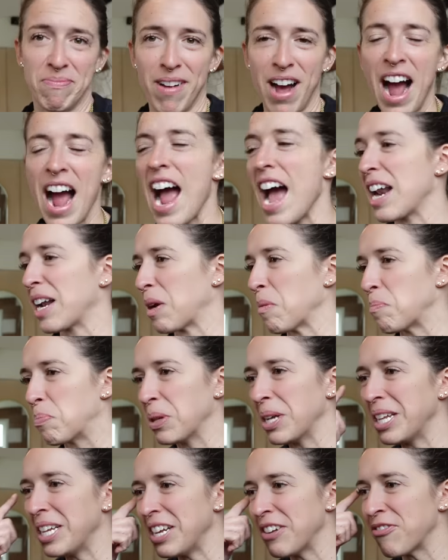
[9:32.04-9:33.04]
I had a
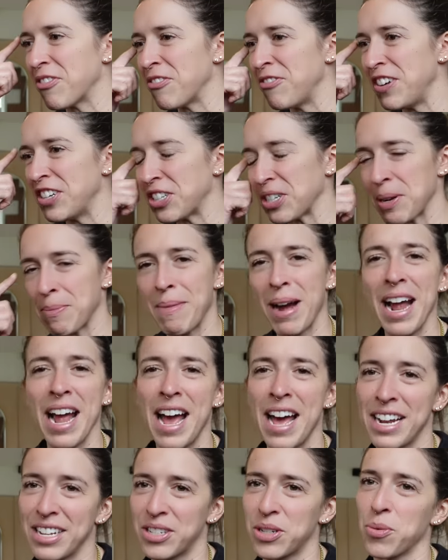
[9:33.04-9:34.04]
completely different vision in my
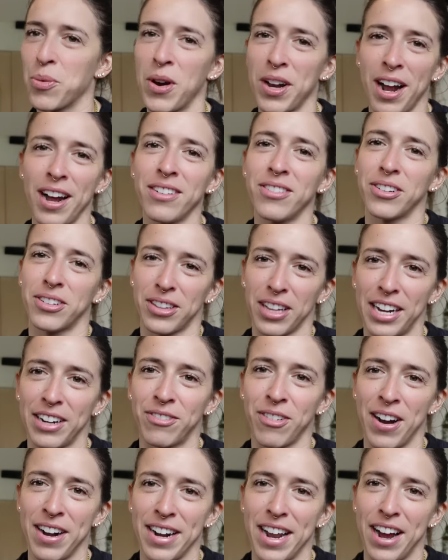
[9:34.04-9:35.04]
head as to what I look like
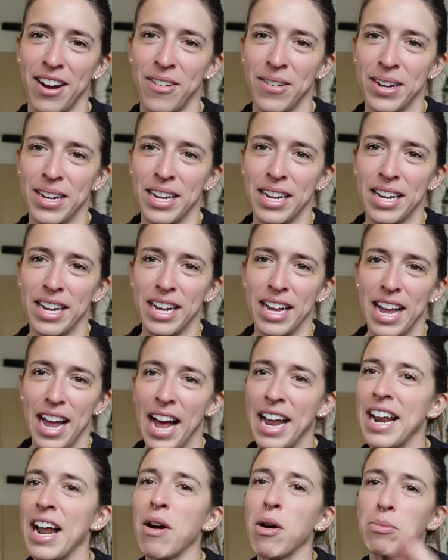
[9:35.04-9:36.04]
right now.
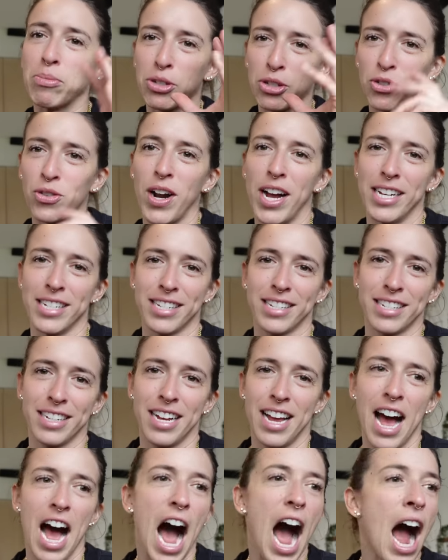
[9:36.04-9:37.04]
And now I'm stressed.
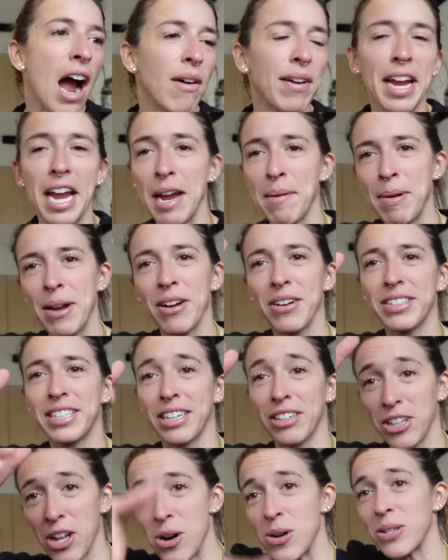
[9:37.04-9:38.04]
I came here to
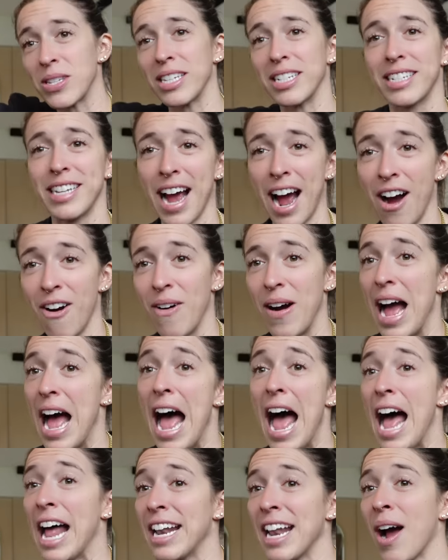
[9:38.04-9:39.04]
close this out
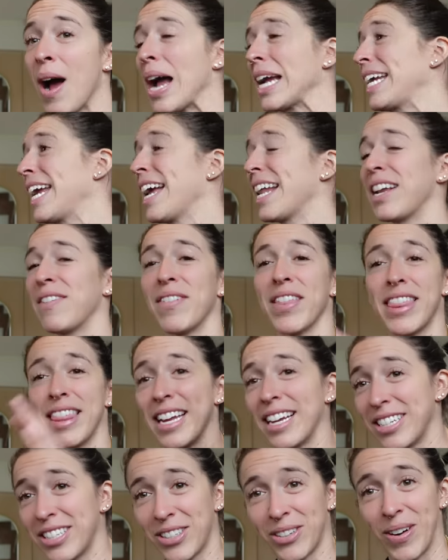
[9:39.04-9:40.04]
and now I can't even
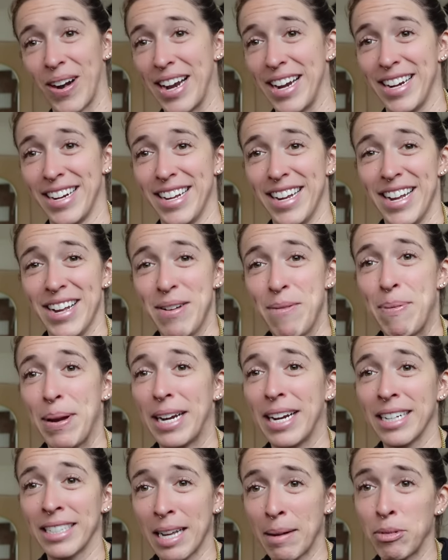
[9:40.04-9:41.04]
think straight
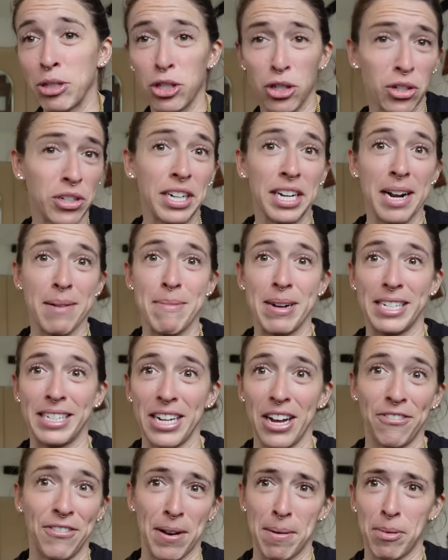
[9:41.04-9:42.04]
because I'm just looking at
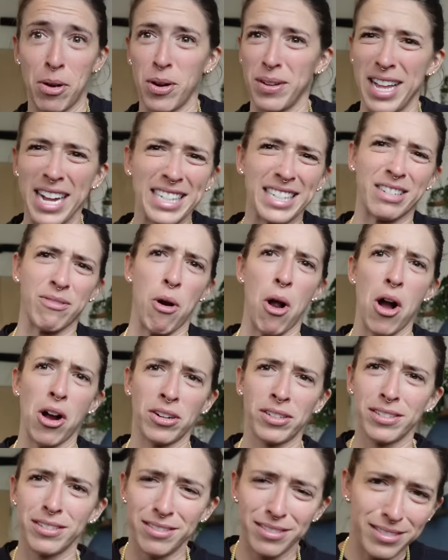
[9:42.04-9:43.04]
myself and I'm going, that's
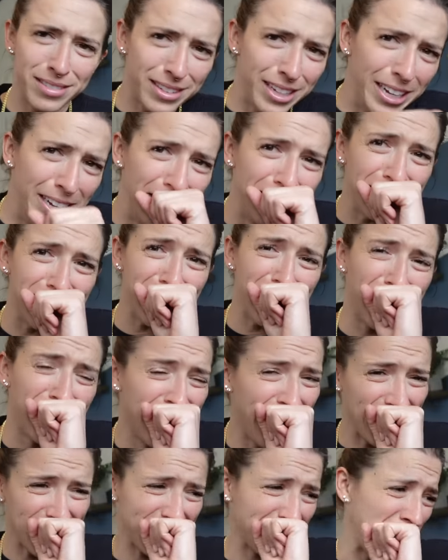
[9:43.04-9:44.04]
wrong.
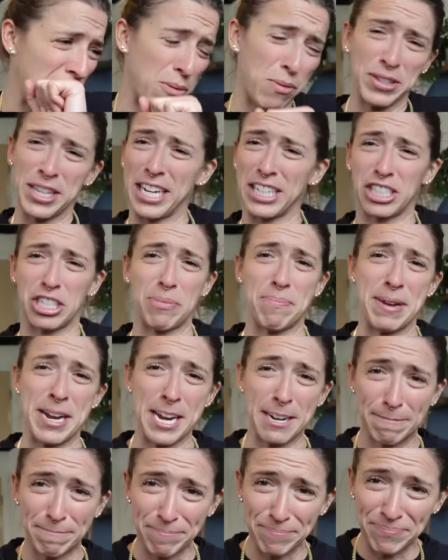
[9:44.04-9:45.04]
That's not what that should
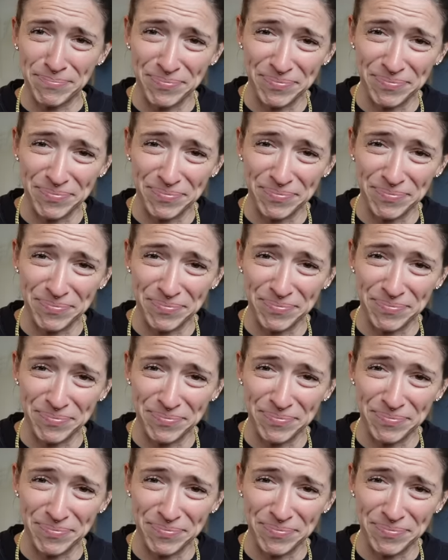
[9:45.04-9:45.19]
be.